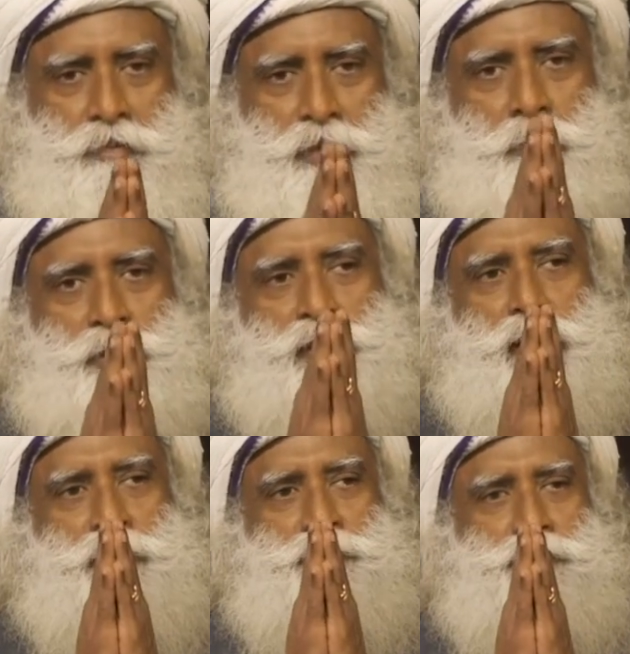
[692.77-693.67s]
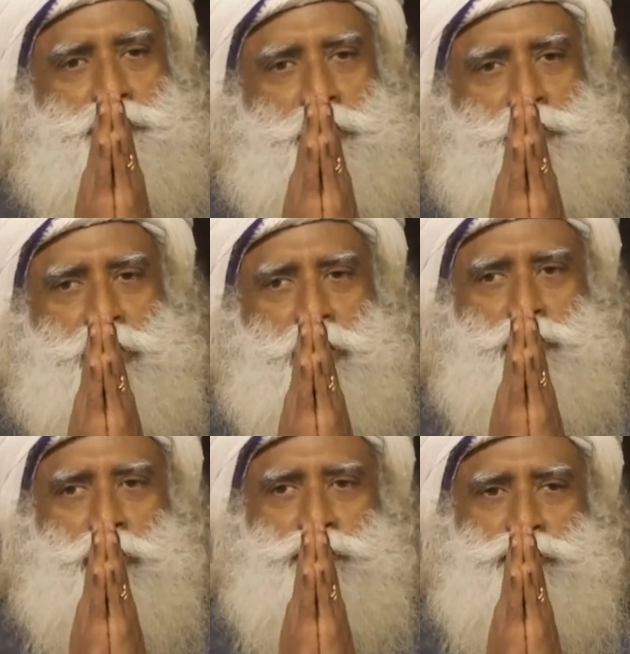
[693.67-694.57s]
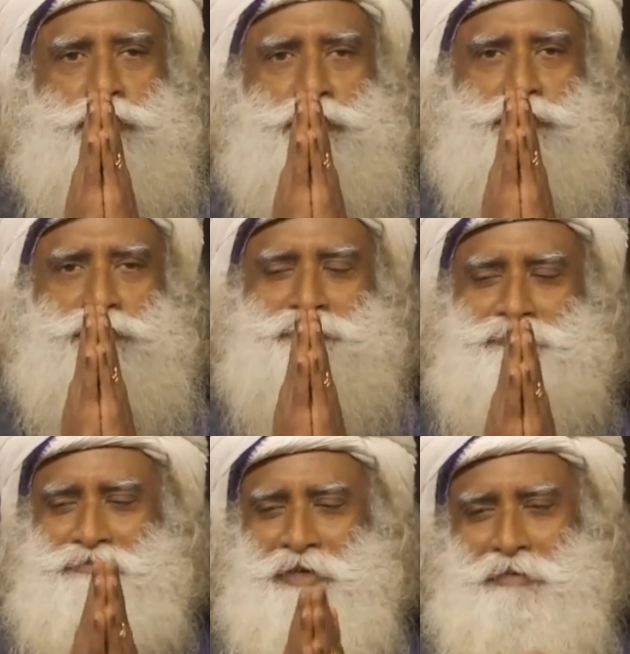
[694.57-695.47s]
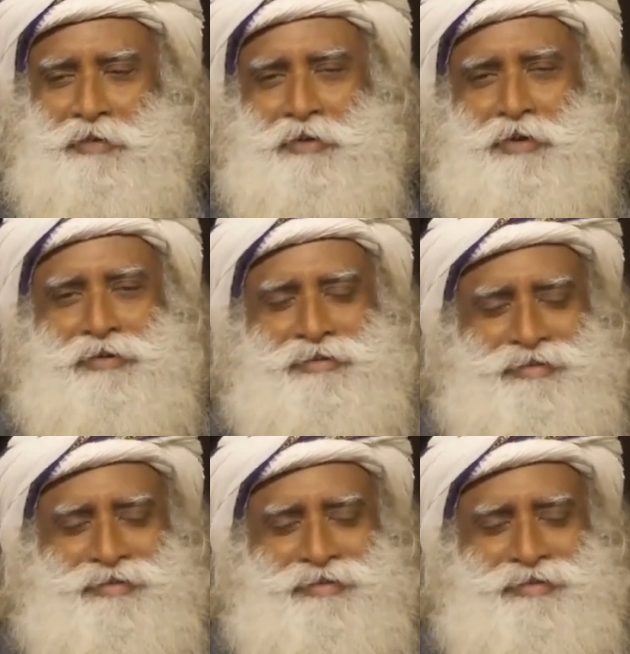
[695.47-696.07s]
Namaskaram. Namaskaram to all of you, wherever you are.